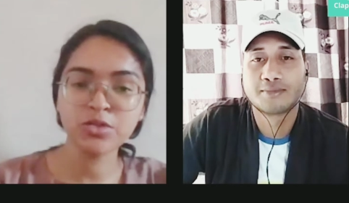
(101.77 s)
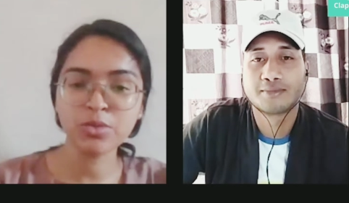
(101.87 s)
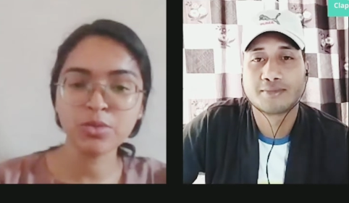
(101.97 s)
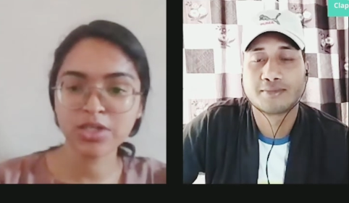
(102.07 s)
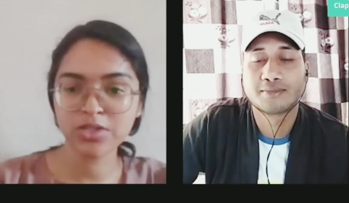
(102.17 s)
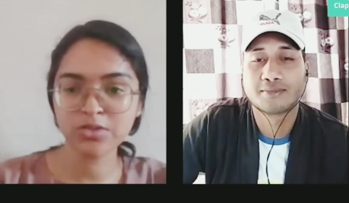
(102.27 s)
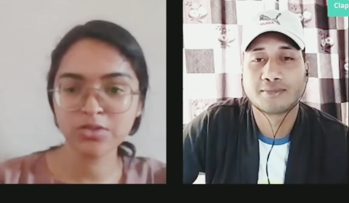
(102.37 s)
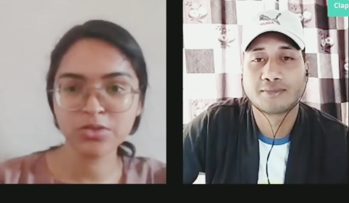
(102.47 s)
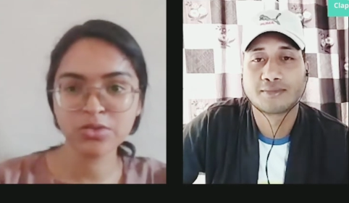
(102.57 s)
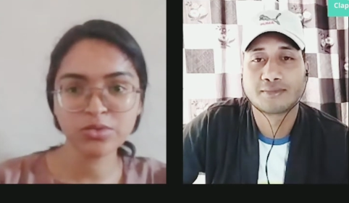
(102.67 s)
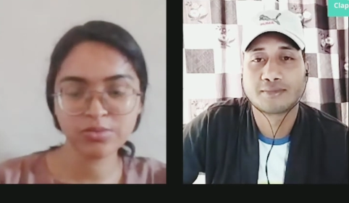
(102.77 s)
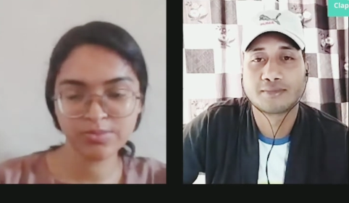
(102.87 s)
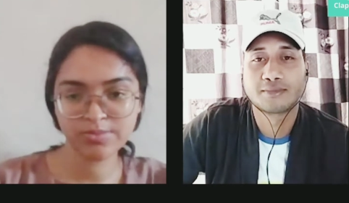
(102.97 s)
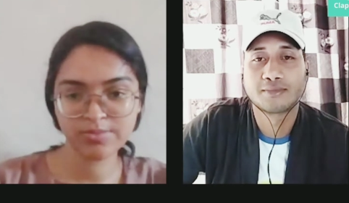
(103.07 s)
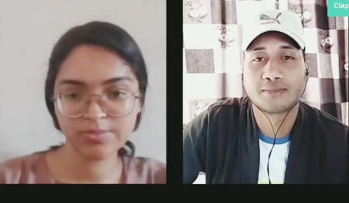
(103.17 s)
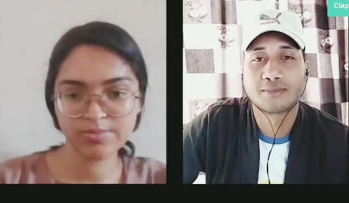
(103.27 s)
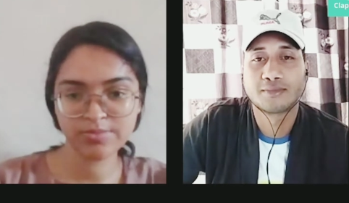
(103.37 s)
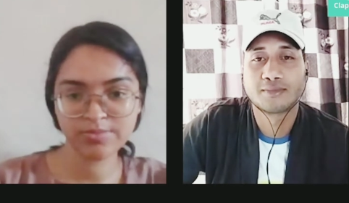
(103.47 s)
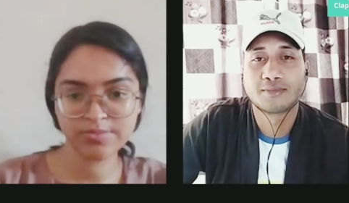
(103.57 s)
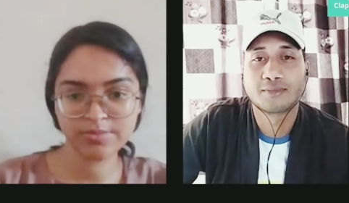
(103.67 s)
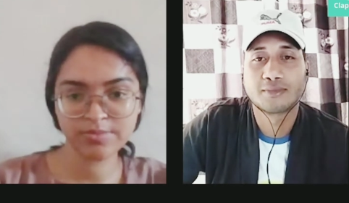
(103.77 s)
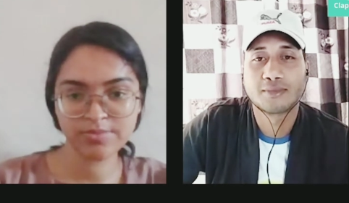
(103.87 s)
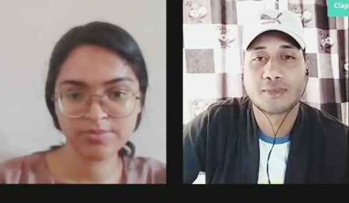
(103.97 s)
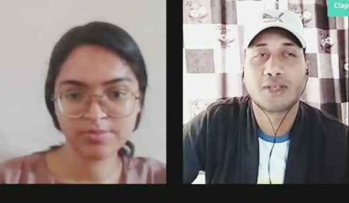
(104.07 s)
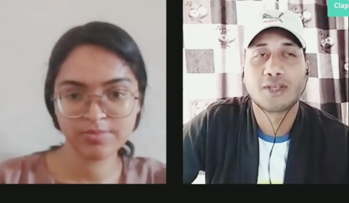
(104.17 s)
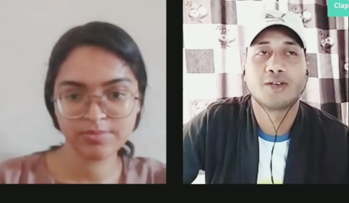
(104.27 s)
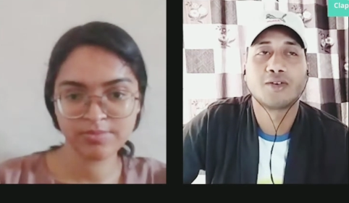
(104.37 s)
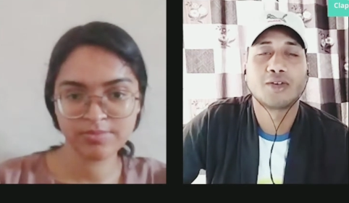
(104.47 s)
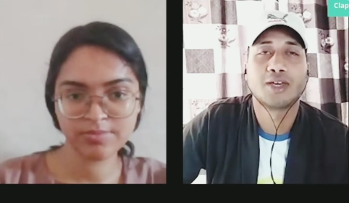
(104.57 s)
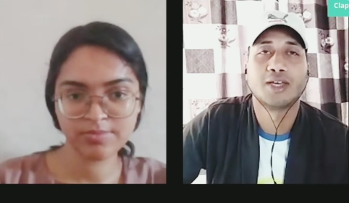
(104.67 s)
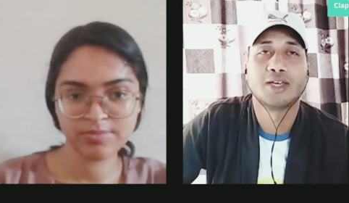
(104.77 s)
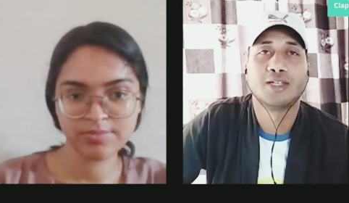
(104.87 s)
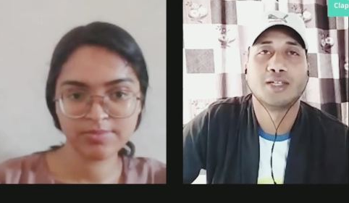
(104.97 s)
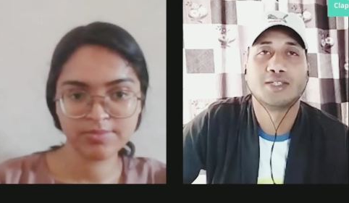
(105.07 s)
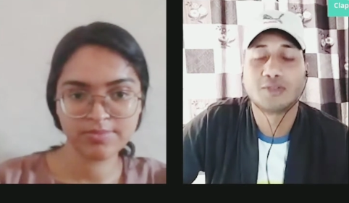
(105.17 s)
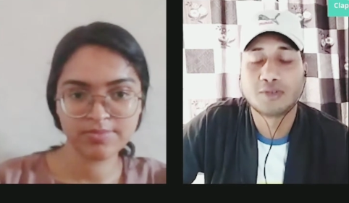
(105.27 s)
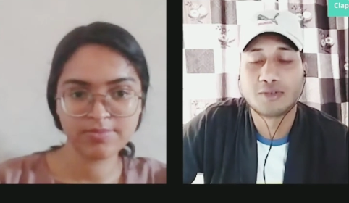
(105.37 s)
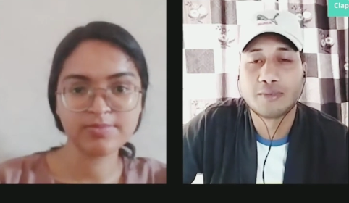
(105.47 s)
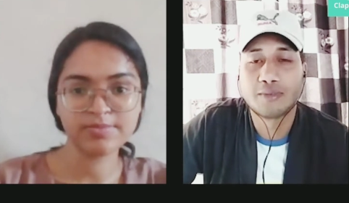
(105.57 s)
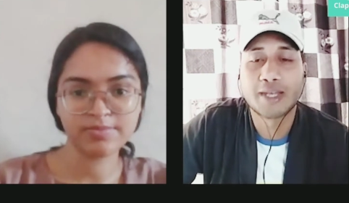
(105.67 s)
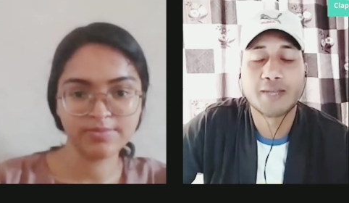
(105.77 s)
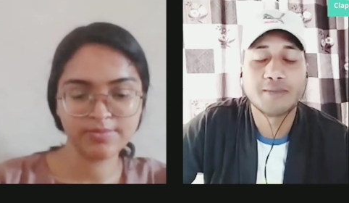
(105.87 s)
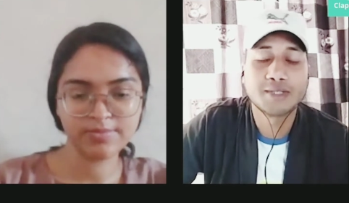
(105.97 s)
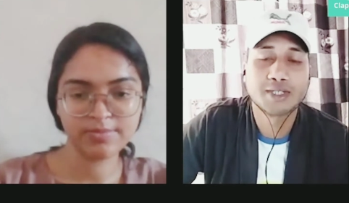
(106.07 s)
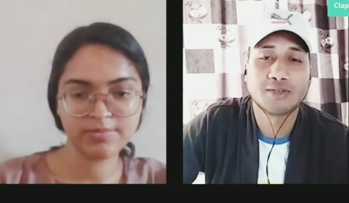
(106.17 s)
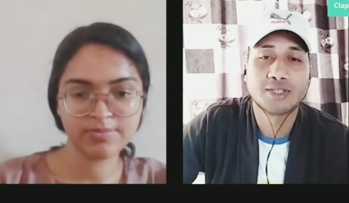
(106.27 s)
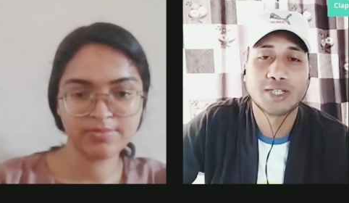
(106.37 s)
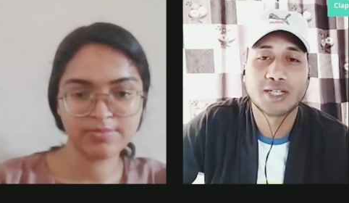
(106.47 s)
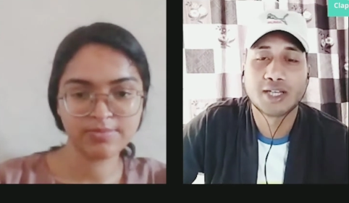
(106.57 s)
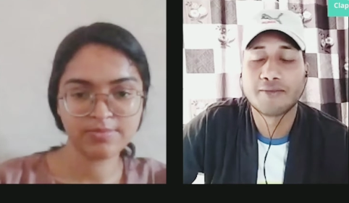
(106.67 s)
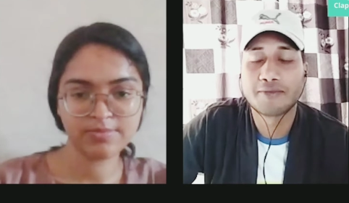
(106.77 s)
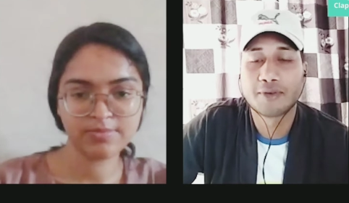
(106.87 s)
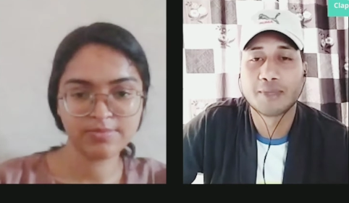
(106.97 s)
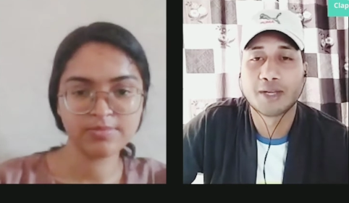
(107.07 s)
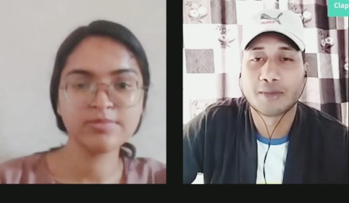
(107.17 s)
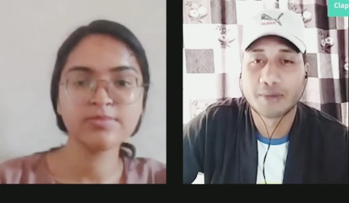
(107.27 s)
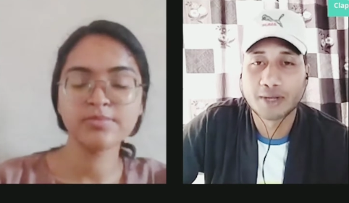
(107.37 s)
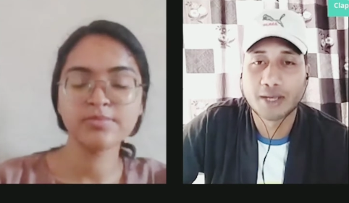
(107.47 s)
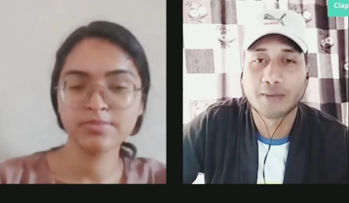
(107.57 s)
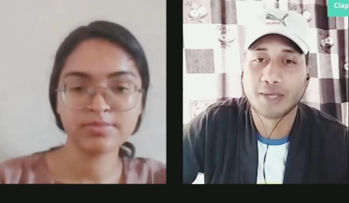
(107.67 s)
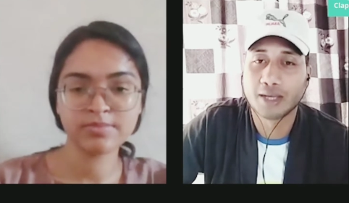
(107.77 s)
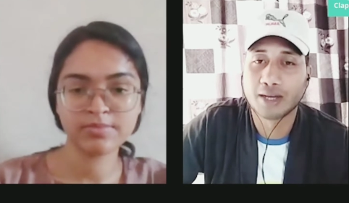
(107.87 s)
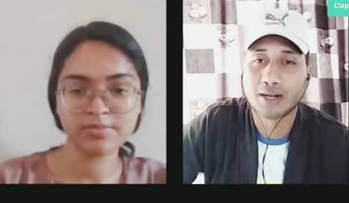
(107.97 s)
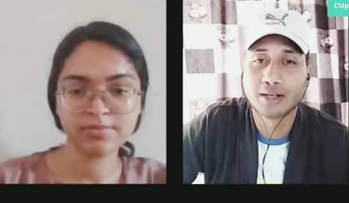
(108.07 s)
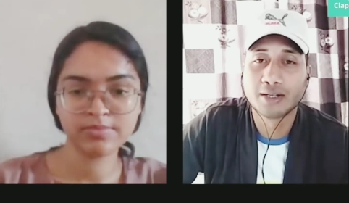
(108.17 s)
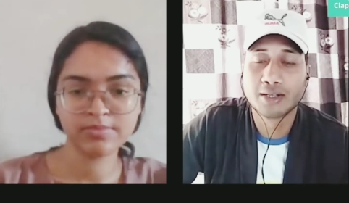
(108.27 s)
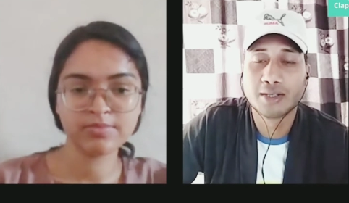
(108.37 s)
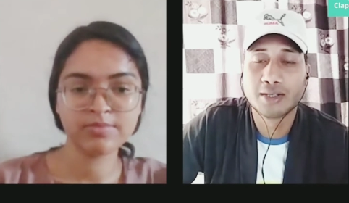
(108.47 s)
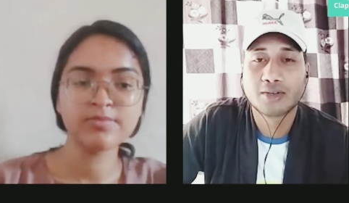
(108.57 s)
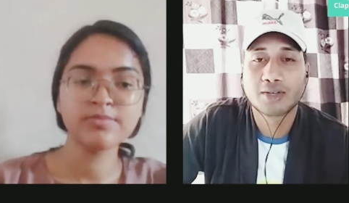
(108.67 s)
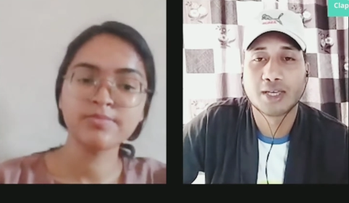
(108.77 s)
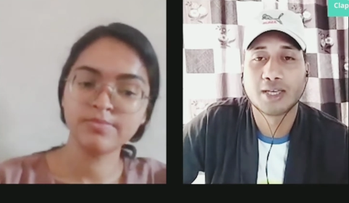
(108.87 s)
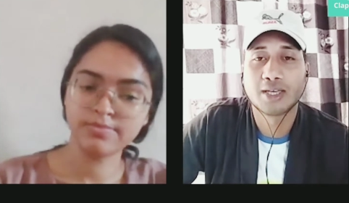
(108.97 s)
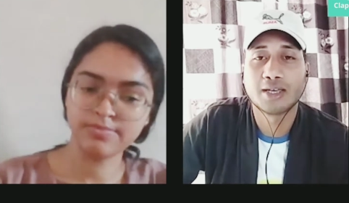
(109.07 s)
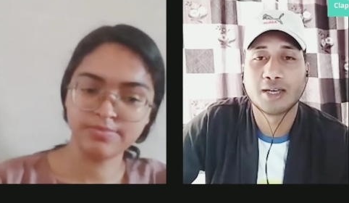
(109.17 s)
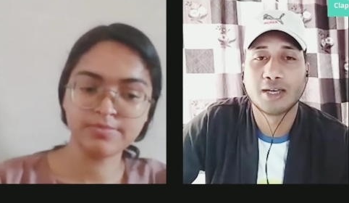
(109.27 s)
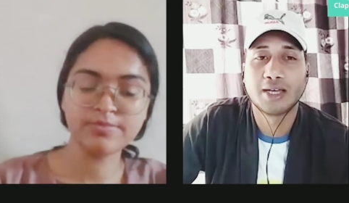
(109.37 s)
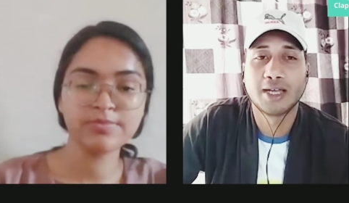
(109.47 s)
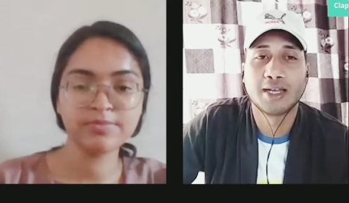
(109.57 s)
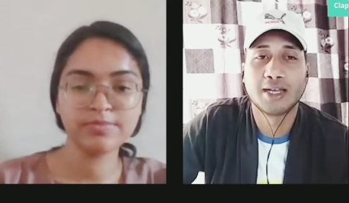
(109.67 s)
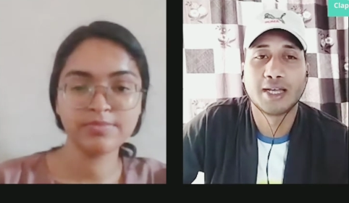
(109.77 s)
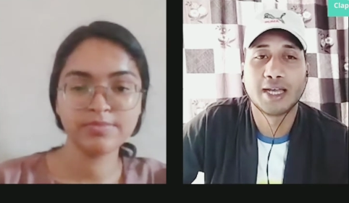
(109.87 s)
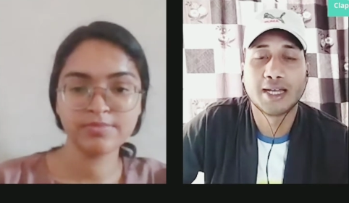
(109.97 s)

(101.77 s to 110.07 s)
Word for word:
Speaker 1: you. What do you do?
Speaker 2: Okay, so my name is Anush and I'm from Darbhanga, Bihar. Okay, and at